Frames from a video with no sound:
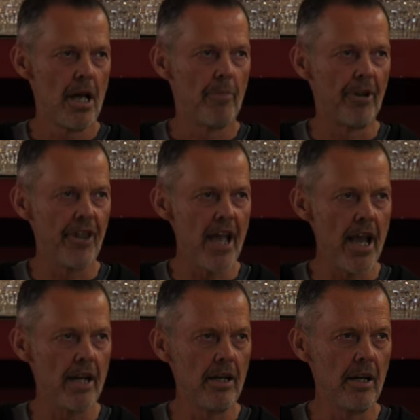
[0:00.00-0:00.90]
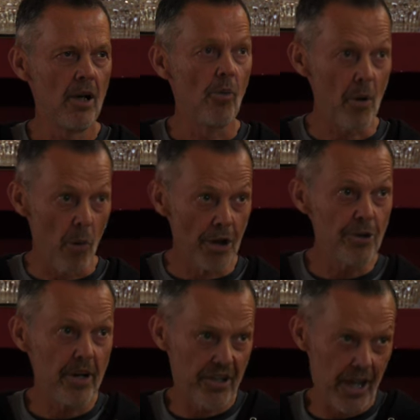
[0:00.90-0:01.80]
But then we want to
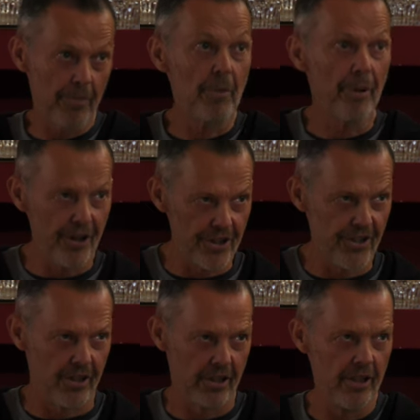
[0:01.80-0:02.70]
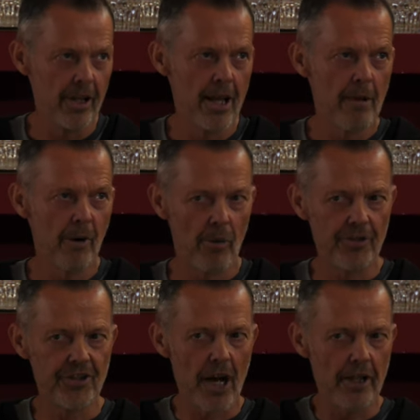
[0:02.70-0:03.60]
accept the person, but we've
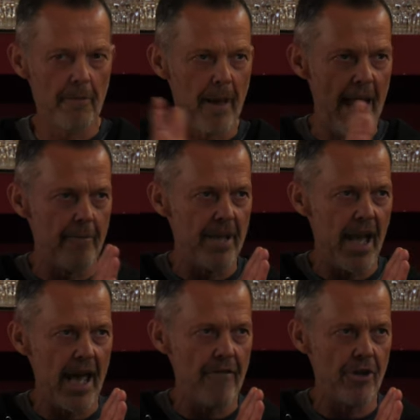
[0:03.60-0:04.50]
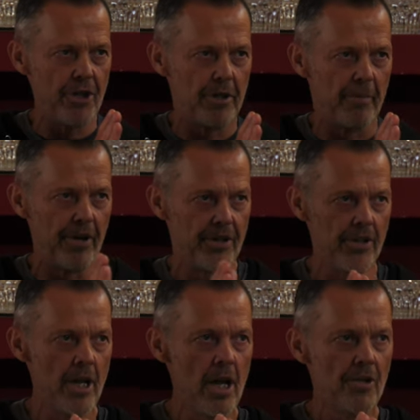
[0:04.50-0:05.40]
stuck the bad behavior to the
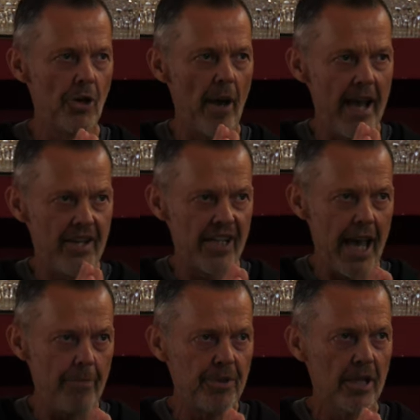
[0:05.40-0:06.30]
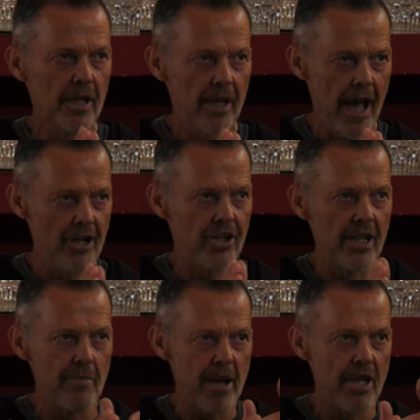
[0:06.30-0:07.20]
person. So accept
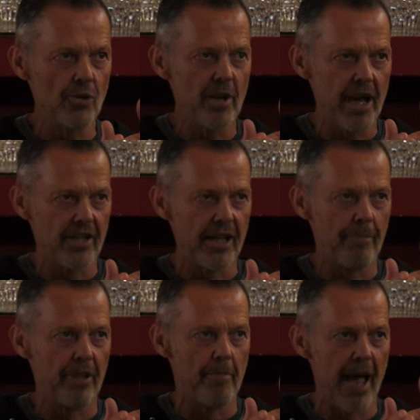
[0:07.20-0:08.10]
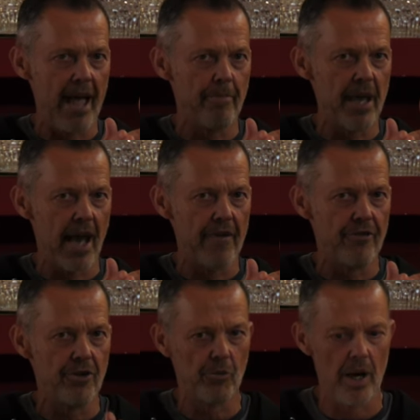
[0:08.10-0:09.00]
actually means we accept the bad
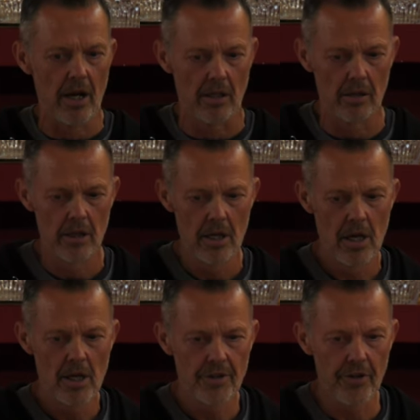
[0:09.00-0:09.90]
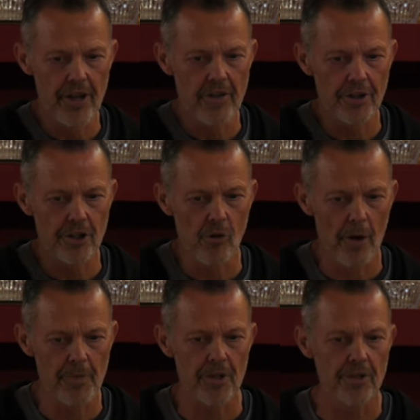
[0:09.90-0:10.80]
behavior as well. So they're the two
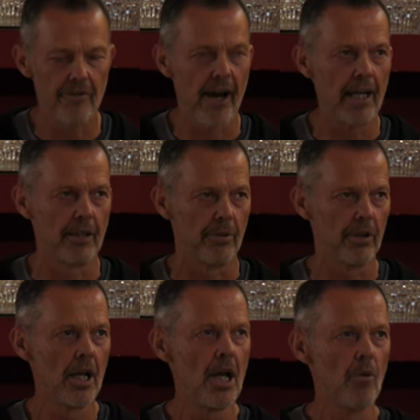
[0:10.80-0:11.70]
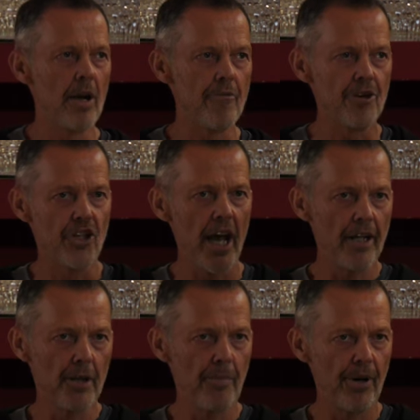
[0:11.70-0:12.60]
options available. We
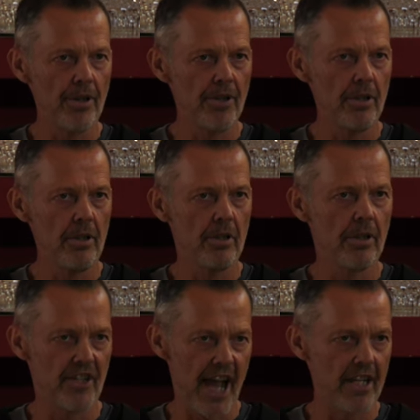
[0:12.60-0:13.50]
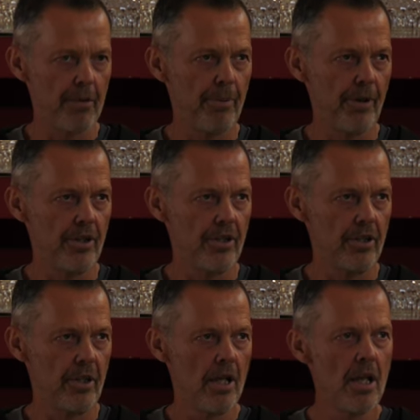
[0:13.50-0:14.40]
reject the person, attack the person,